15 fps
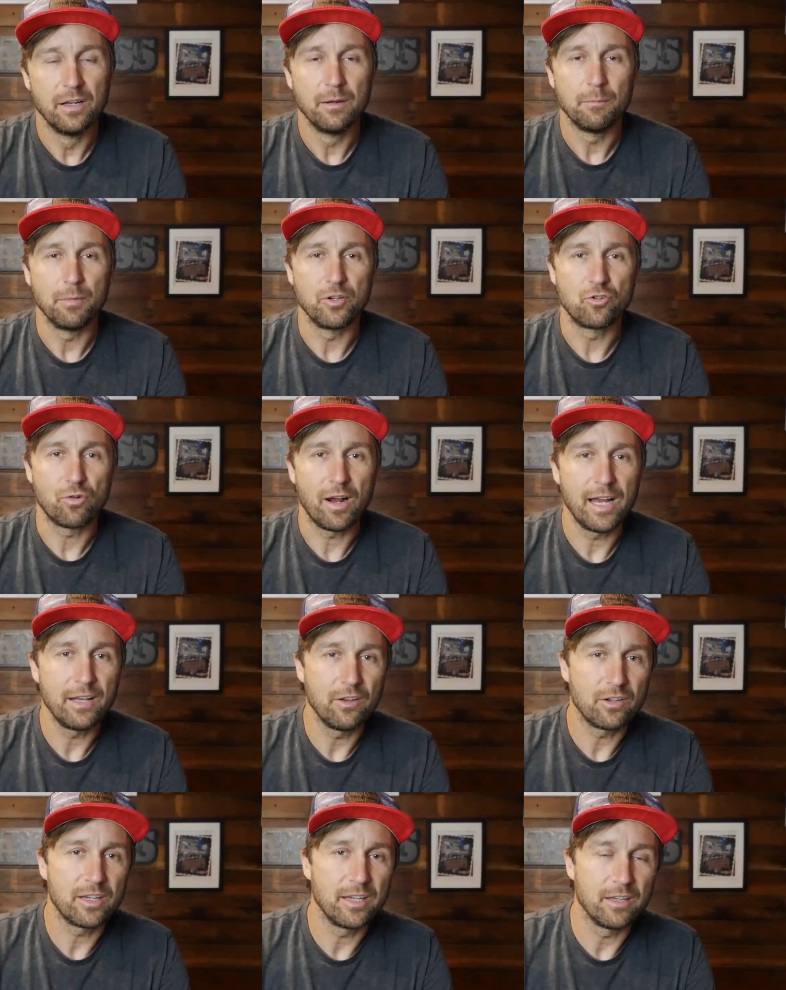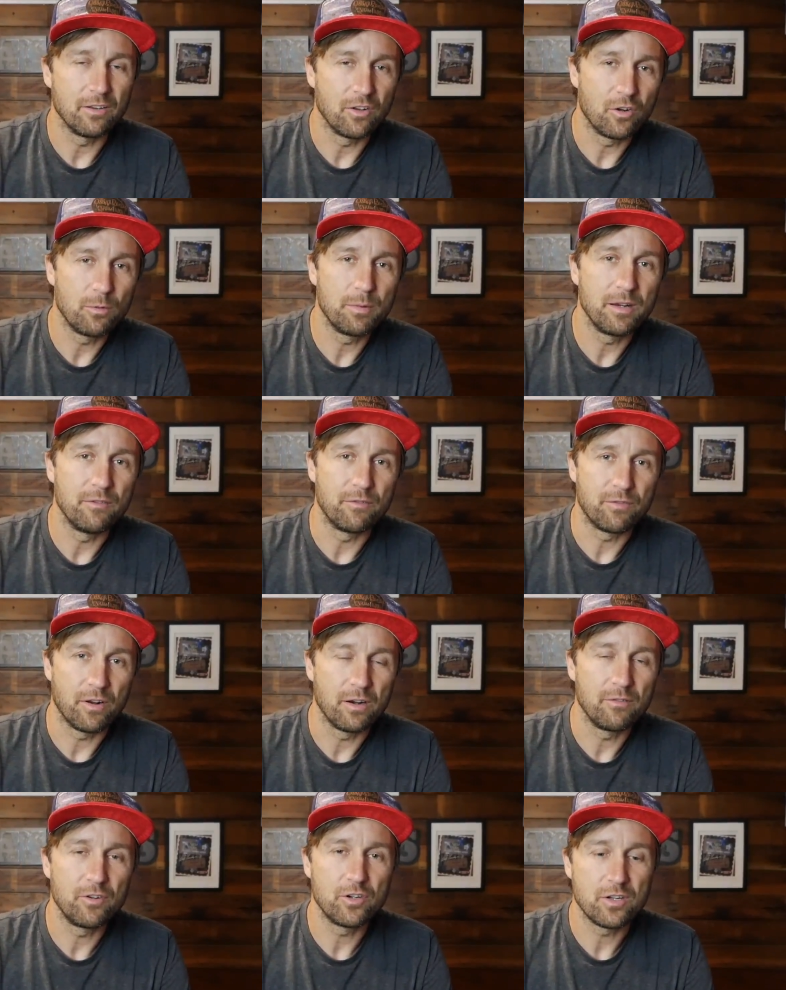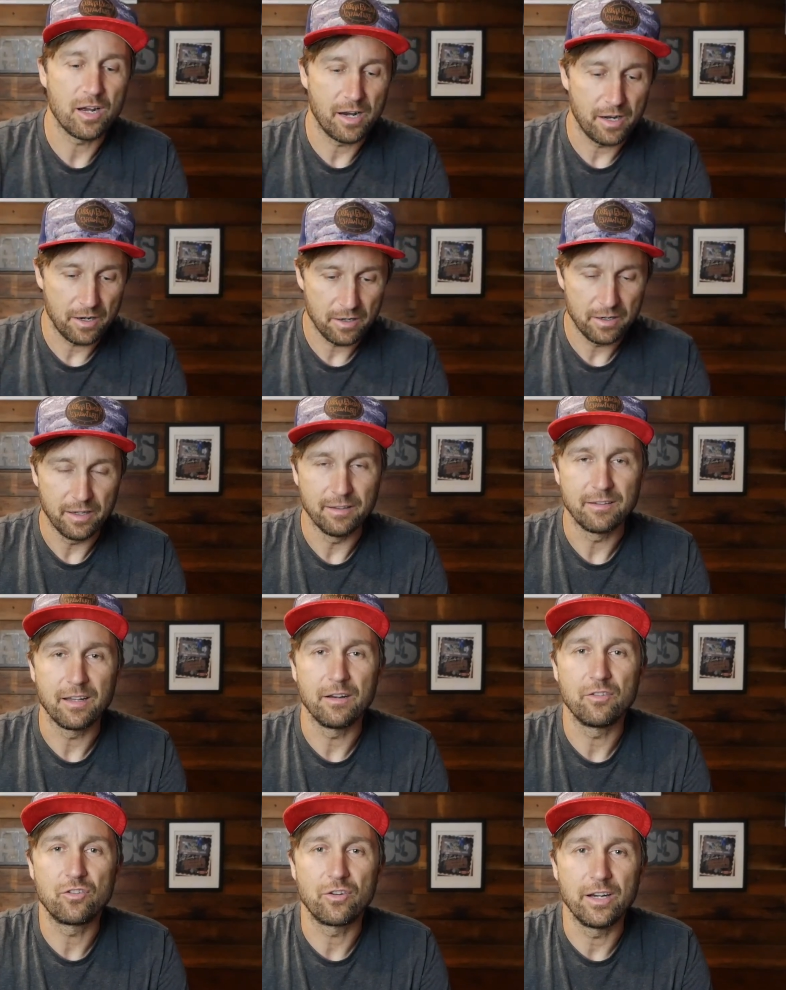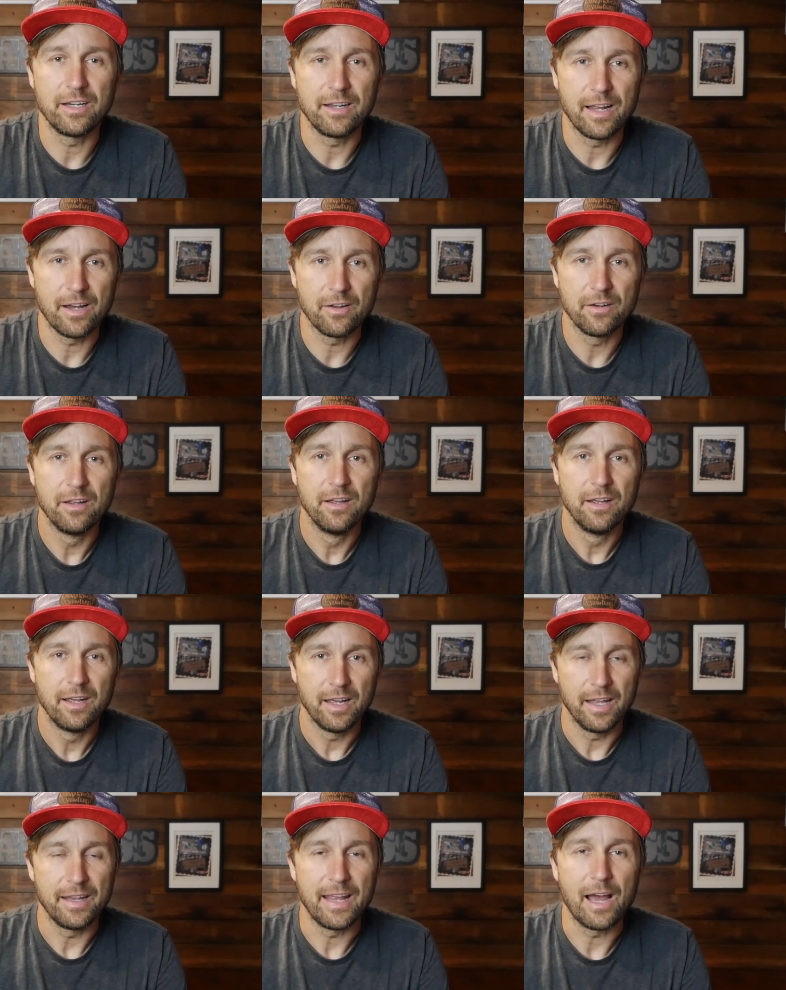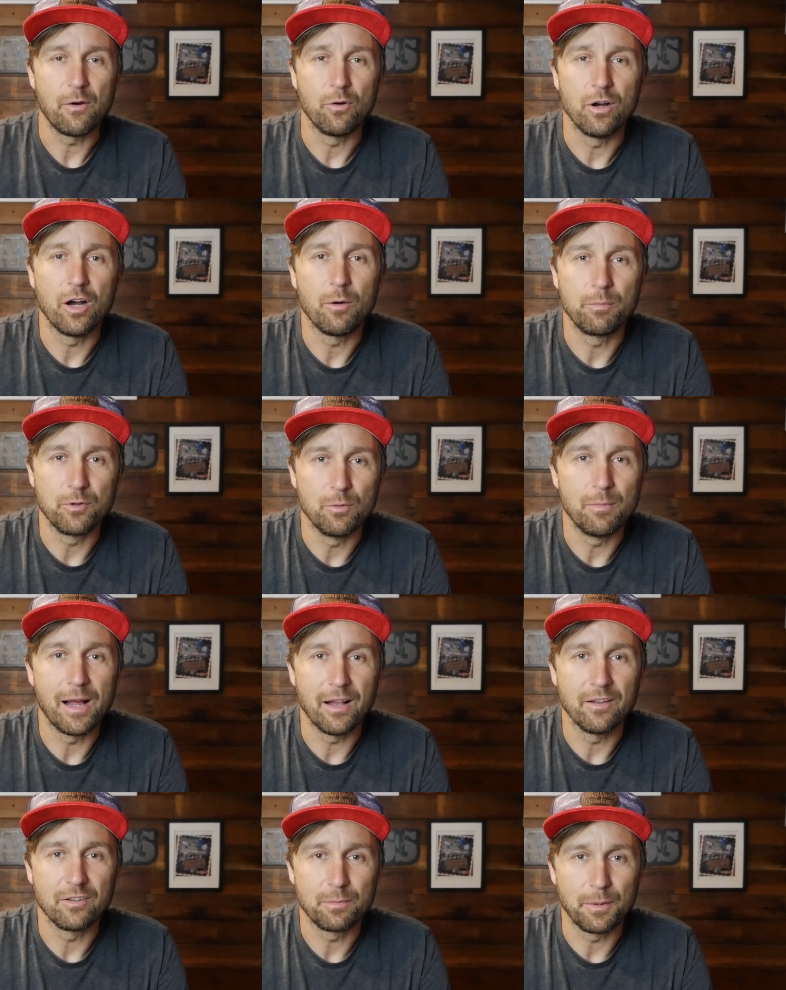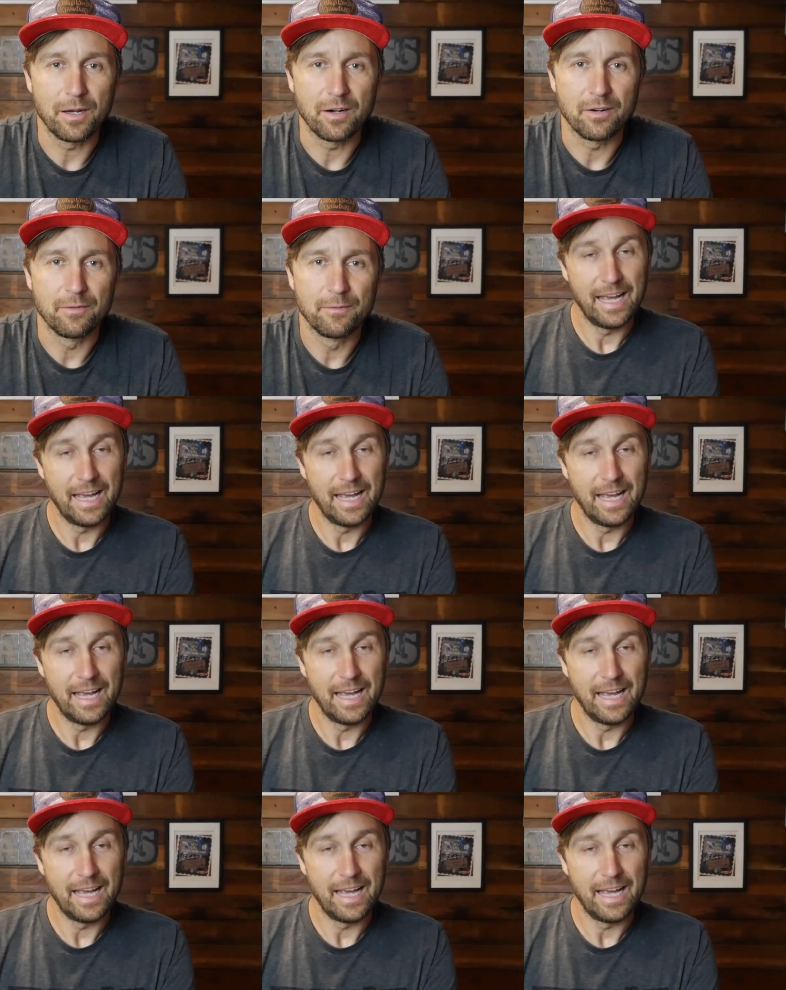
But try looking a little bit in front of your tire instead of straight down, and that will help you balance better.